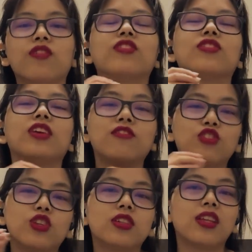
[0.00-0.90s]
Even if
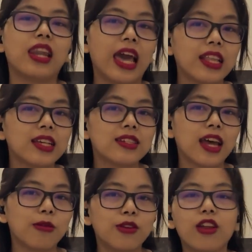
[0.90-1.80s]
she doesn't like the
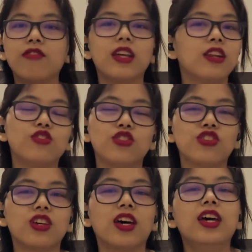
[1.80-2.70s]
assignment of the
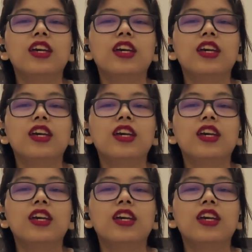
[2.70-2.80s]
literature,